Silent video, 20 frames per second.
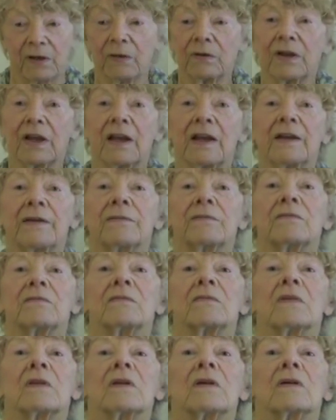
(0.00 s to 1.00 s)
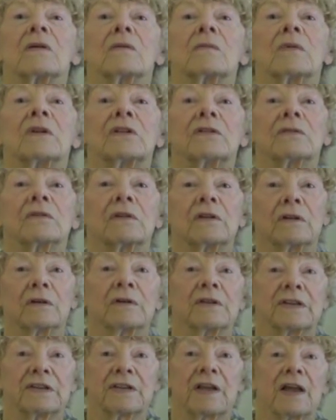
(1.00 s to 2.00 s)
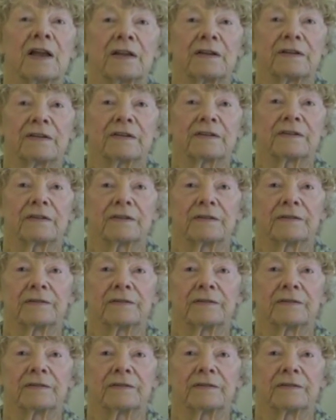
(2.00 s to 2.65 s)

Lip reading: okay, we do Chloe's dance.